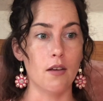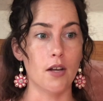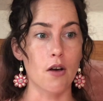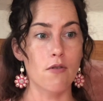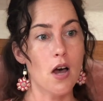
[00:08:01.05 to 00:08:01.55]

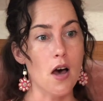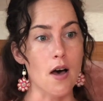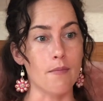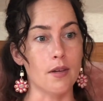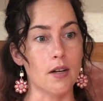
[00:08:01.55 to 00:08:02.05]

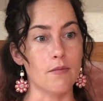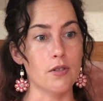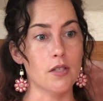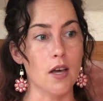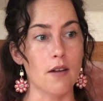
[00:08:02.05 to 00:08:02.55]
numb and I'm
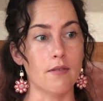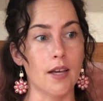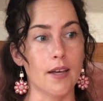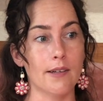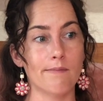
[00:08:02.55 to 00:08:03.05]
just kind of
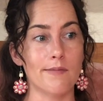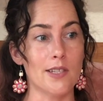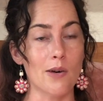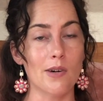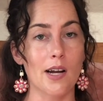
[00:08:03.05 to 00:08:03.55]
like
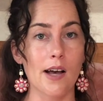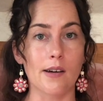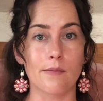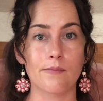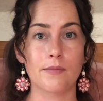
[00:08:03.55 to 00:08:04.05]
zoning
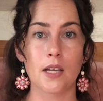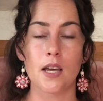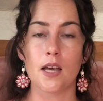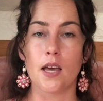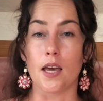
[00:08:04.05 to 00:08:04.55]
out.
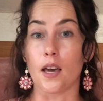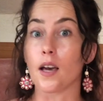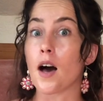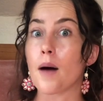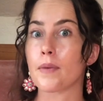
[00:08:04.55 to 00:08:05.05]
It can
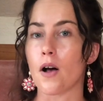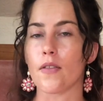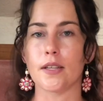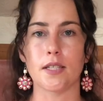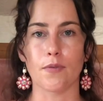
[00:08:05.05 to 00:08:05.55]
come in all
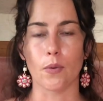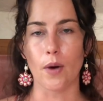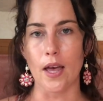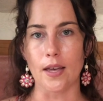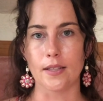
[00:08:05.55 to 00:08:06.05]
these different
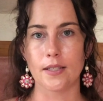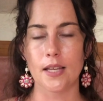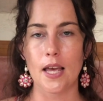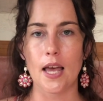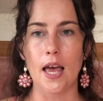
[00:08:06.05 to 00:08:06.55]
ways.
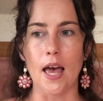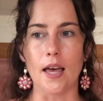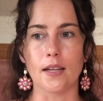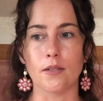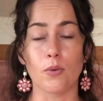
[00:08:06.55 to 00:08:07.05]

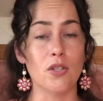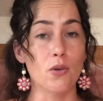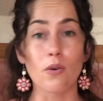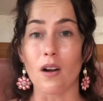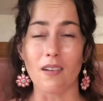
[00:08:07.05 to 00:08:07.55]
And we
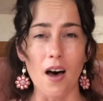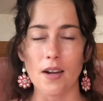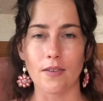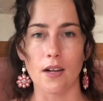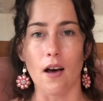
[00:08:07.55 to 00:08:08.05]
do it, a lot
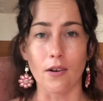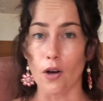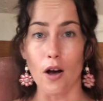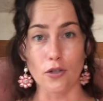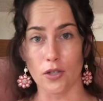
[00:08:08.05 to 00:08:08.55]
of it
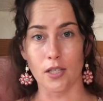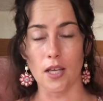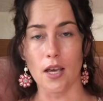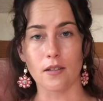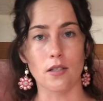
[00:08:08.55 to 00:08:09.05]

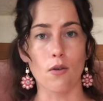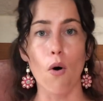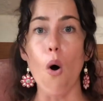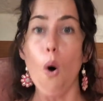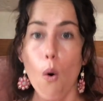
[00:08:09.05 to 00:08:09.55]
unconsciously. And so
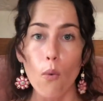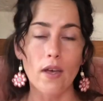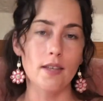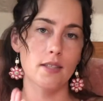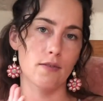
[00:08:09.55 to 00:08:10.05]

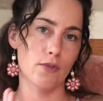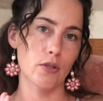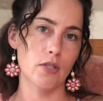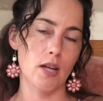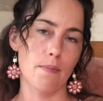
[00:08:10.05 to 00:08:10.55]
always the
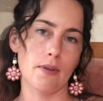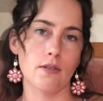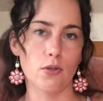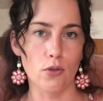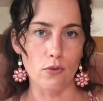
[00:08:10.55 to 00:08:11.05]
first step
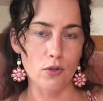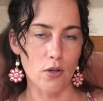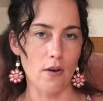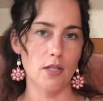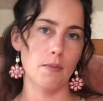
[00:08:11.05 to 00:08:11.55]
is to
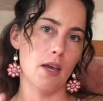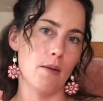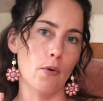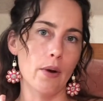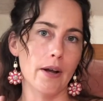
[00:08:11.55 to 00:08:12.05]
start to
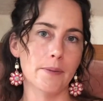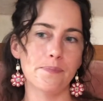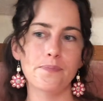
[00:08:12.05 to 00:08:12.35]
become aware.